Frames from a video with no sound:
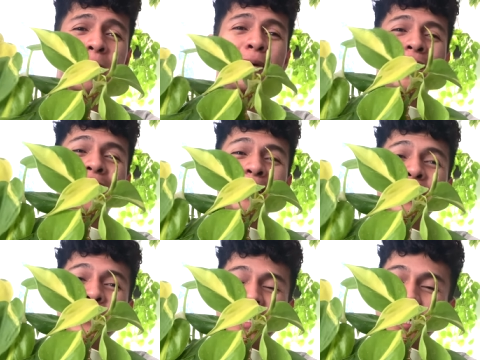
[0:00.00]
But this
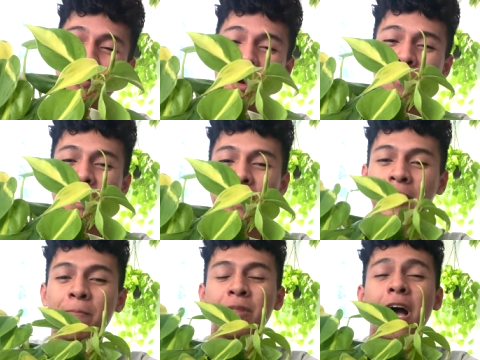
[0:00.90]
is what I ended up
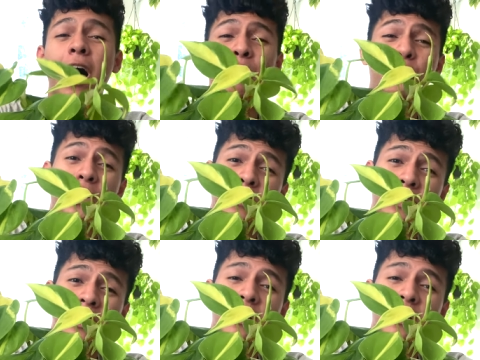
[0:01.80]
propagating. I'm really, really in